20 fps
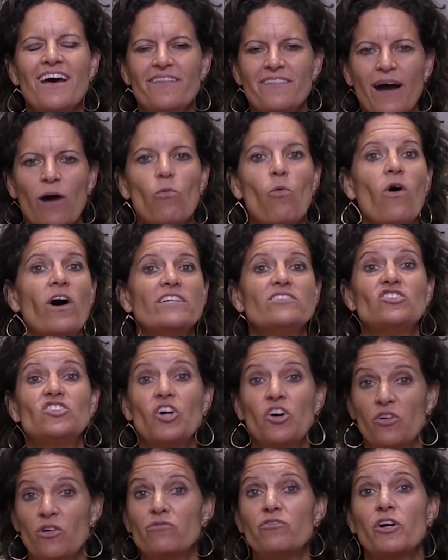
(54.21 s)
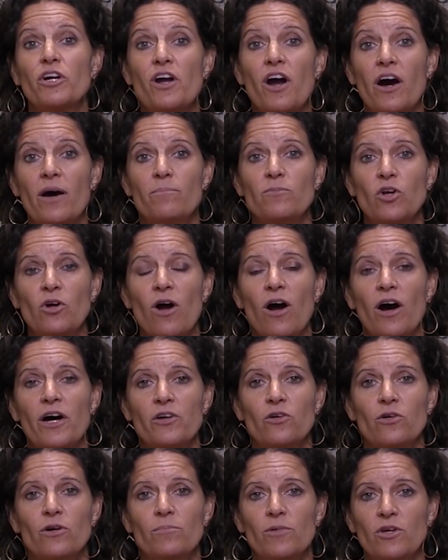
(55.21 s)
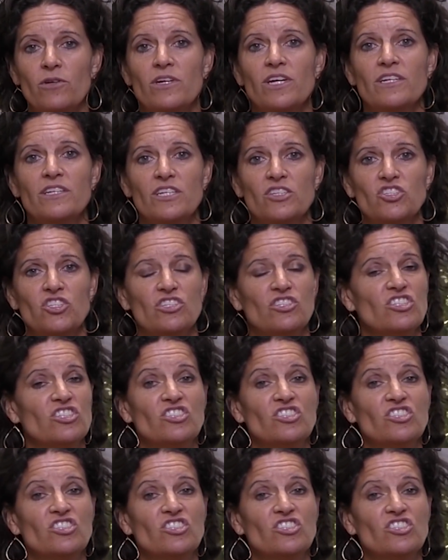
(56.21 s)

that wants to overcome your autoimmune condition.